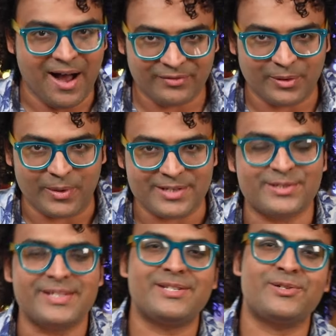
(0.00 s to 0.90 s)
after
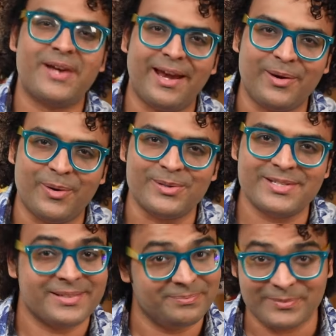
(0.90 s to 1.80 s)
which this straight
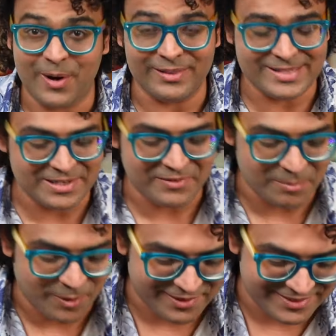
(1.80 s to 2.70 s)
goes on the
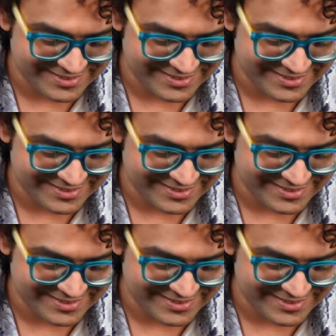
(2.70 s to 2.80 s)
serving board.